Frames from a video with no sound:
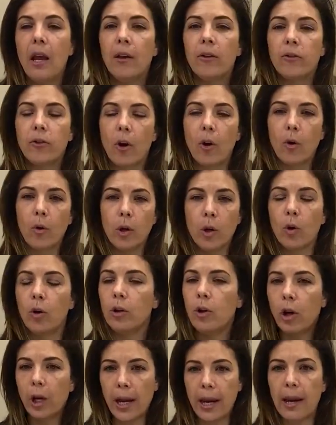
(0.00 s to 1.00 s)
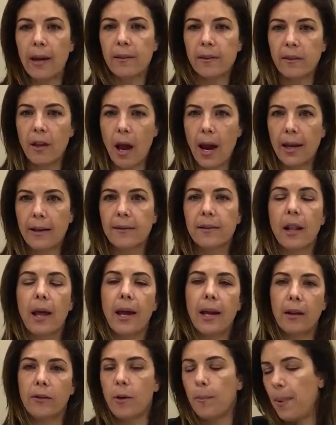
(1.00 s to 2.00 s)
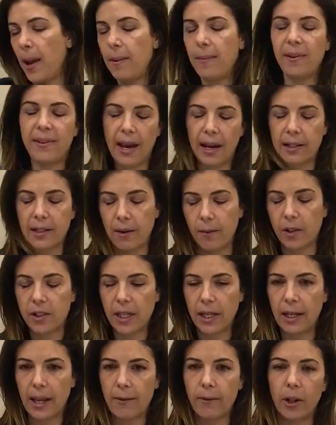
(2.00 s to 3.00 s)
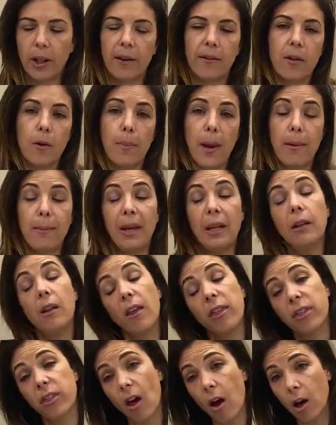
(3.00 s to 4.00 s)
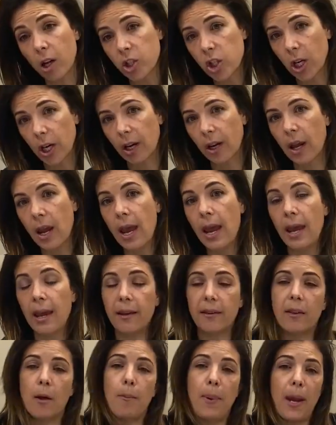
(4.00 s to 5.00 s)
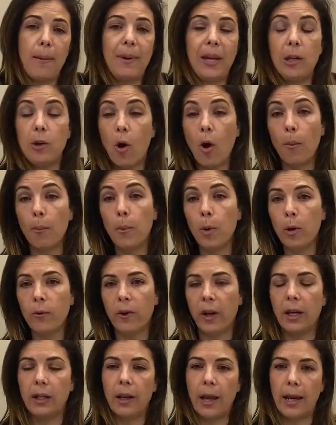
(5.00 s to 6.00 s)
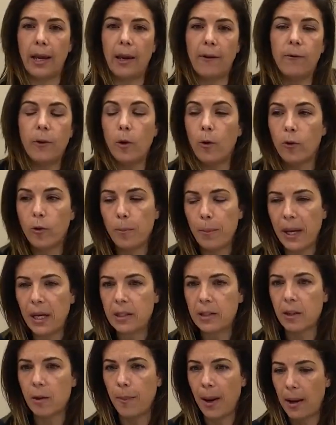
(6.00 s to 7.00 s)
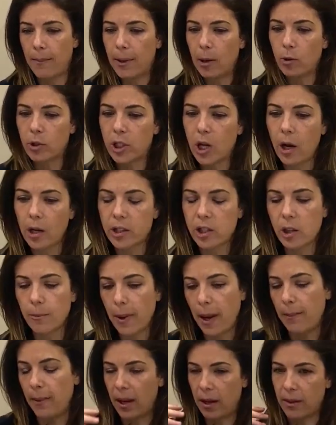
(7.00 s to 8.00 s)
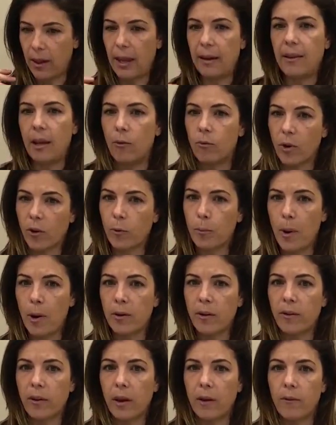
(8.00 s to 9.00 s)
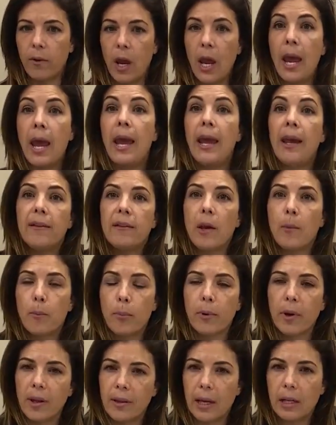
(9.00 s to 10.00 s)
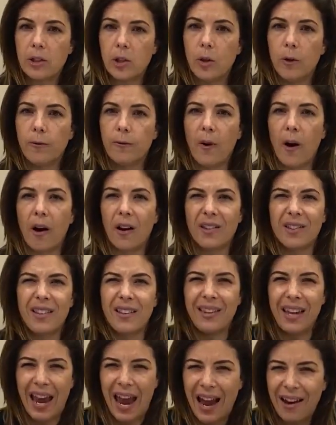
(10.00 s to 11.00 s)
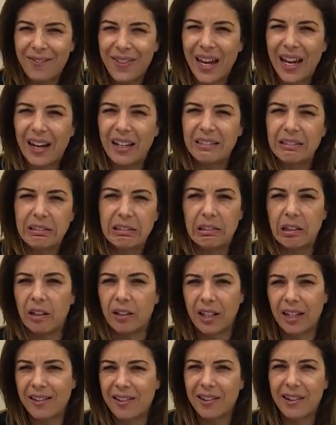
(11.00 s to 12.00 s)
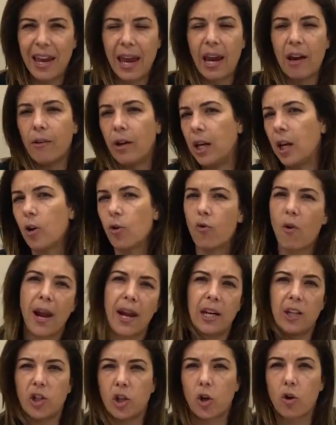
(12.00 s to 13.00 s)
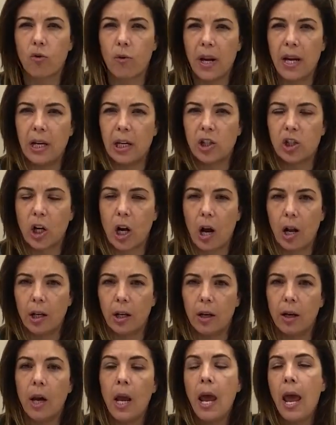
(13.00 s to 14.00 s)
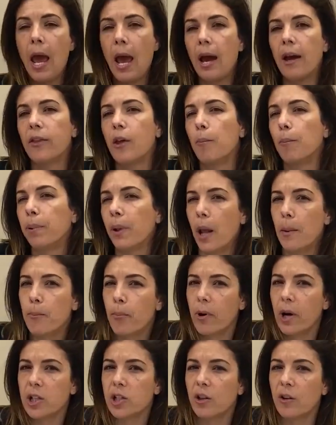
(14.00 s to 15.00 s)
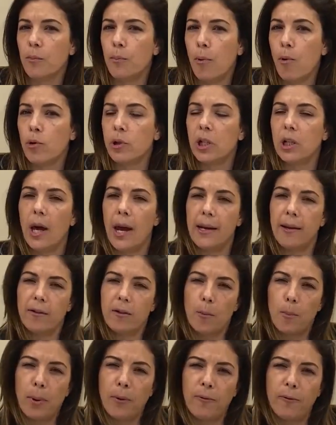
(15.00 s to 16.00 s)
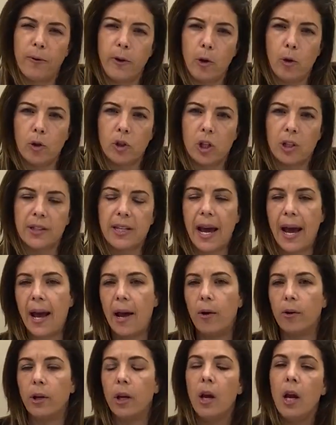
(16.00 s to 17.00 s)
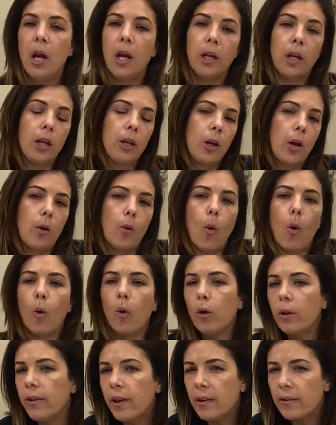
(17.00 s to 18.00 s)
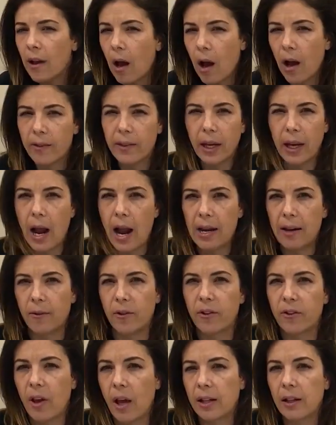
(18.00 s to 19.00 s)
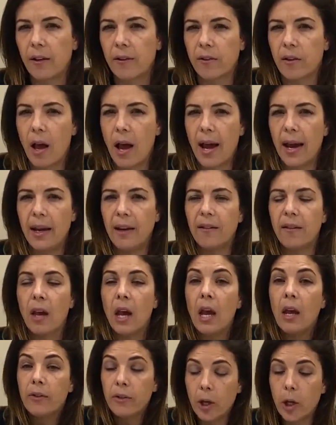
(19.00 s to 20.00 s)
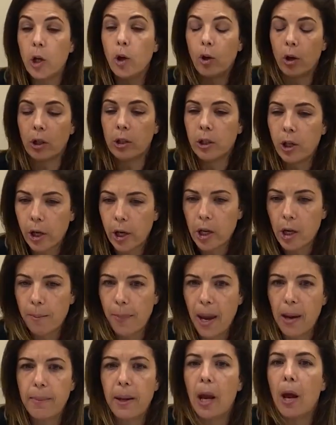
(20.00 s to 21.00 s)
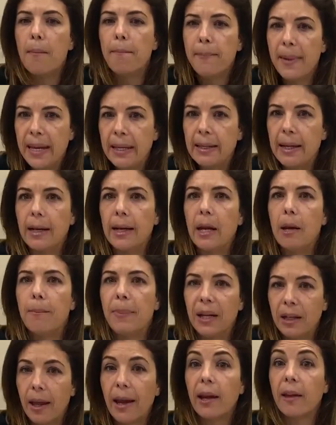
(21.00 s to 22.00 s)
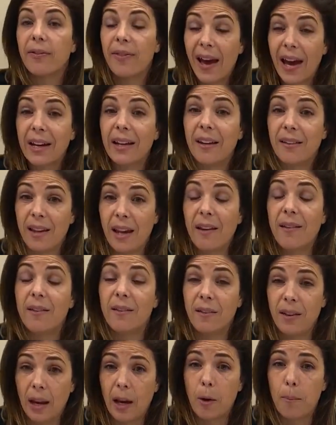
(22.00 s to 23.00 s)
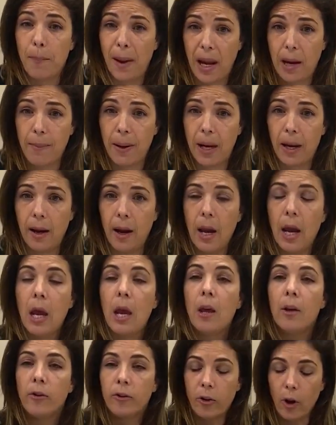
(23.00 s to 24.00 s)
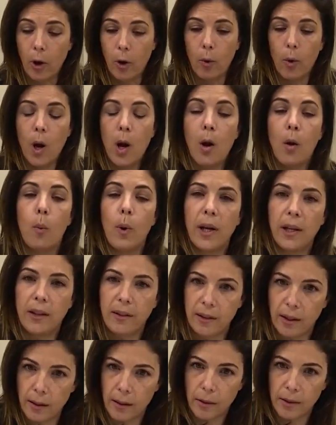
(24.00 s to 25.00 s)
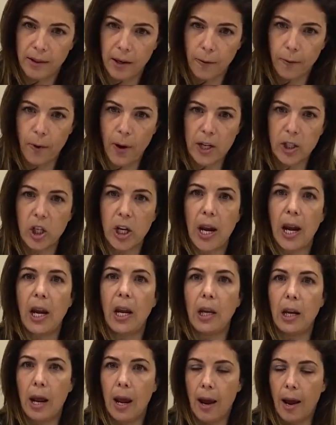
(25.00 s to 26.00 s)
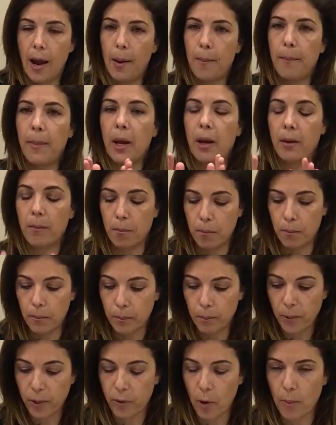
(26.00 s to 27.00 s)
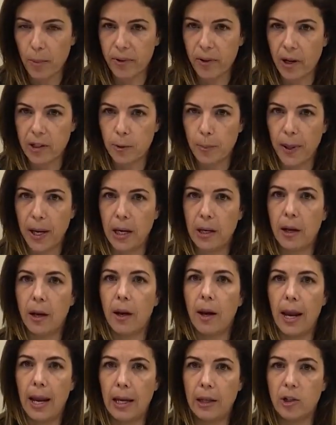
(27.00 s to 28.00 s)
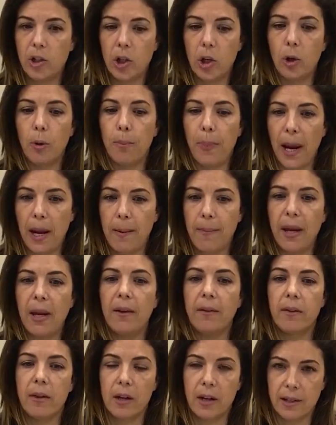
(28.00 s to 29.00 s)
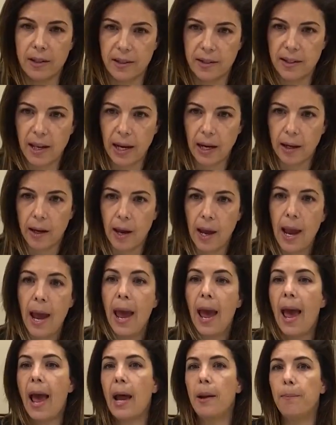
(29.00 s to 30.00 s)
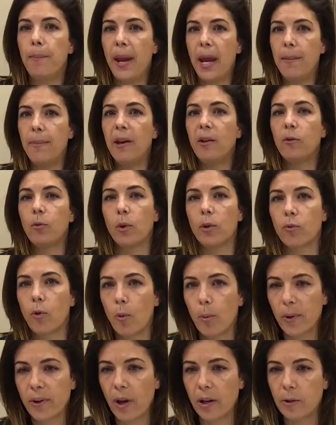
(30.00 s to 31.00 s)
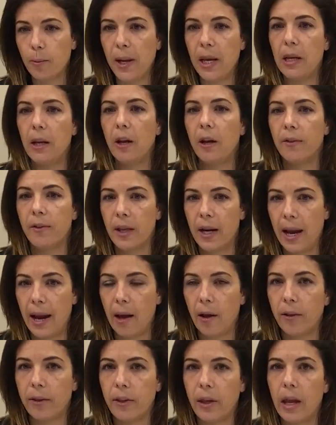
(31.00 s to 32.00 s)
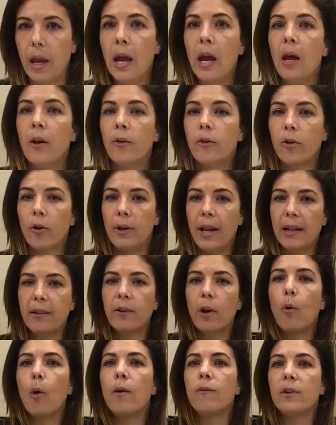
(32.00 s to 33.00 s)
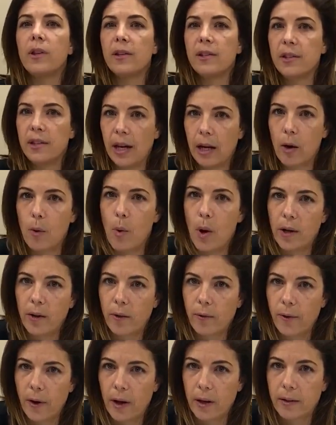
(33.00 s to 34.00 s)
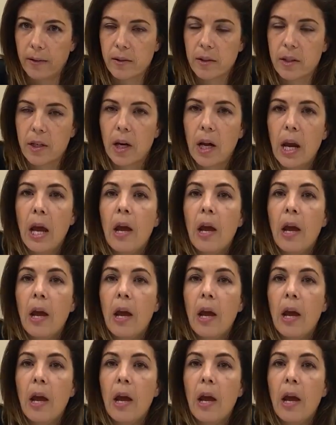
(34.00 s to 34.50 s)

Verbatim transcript: So you're looking at signs like the baby's activity level. Is the baby lethargic? Is the baby not moving? Like if you speak to the baby or touch the baby, is it responsive? Is it breathing too fast? Does it have that look, scary grayish, greenish color? Are the blood pressures borderline? Is the perfusion down? You know, all these other kind of subtle signs that you can look at a baby immediately and be like, that is a sick baby. So we differentiate um, thrombocytopenia into babies that are sick and babies with thrombocytopenia that are healthy. So let's go over the sicker ones first.